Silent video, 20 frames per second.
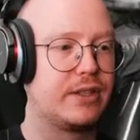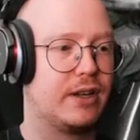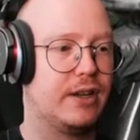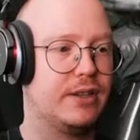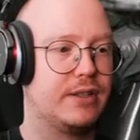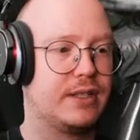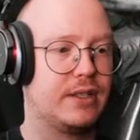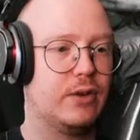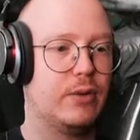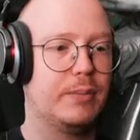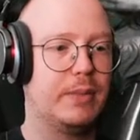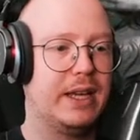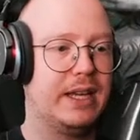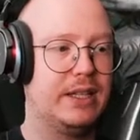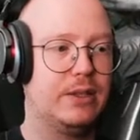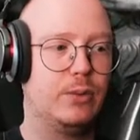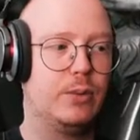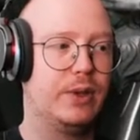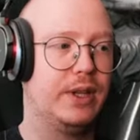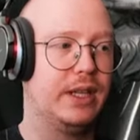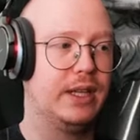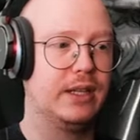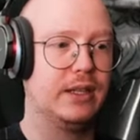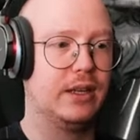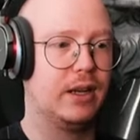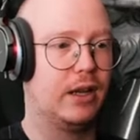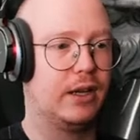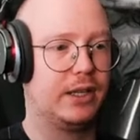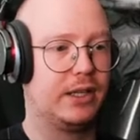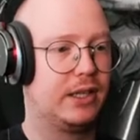guys they were made within
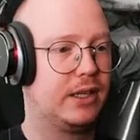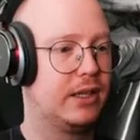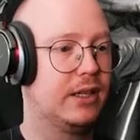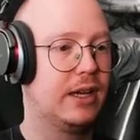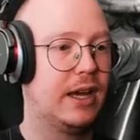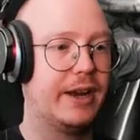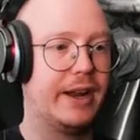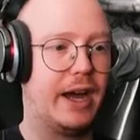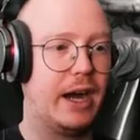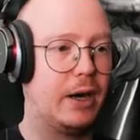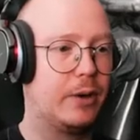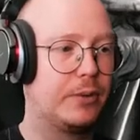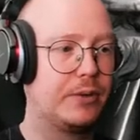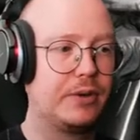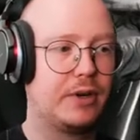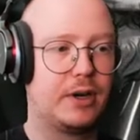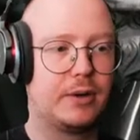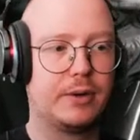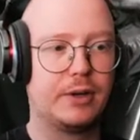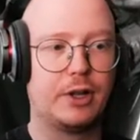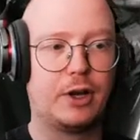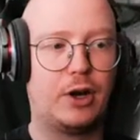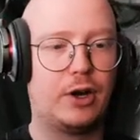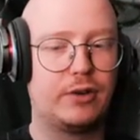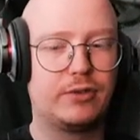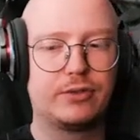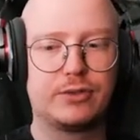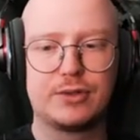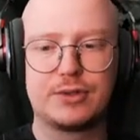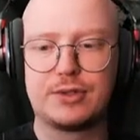like an hour, hour and a
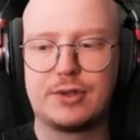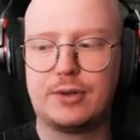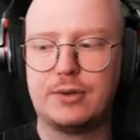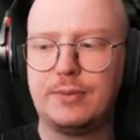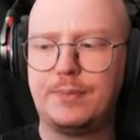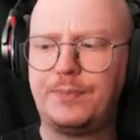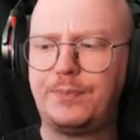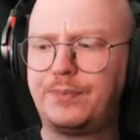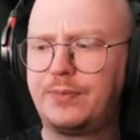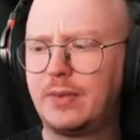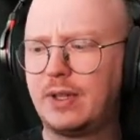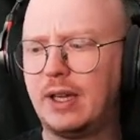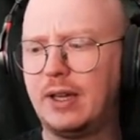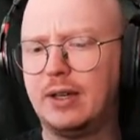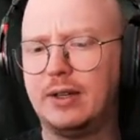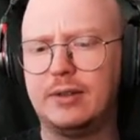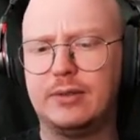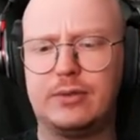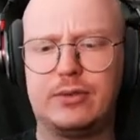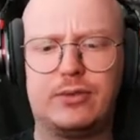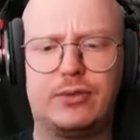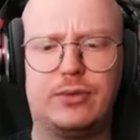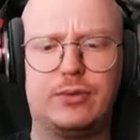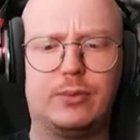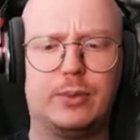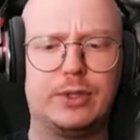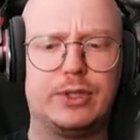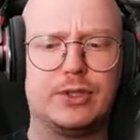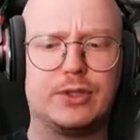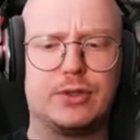half or so
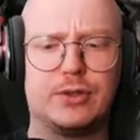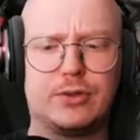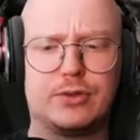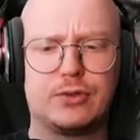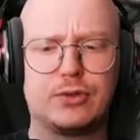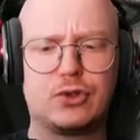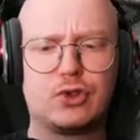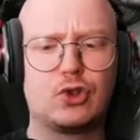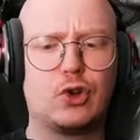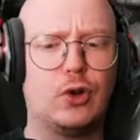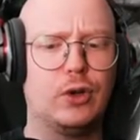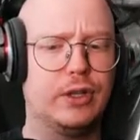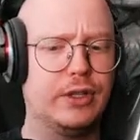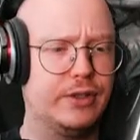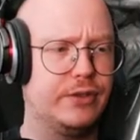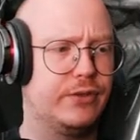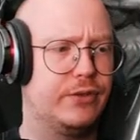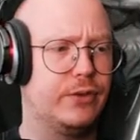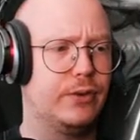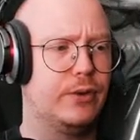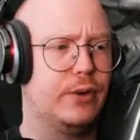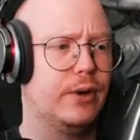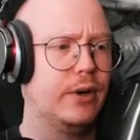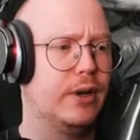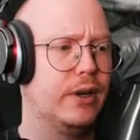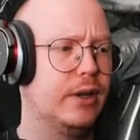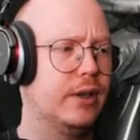which is just solid for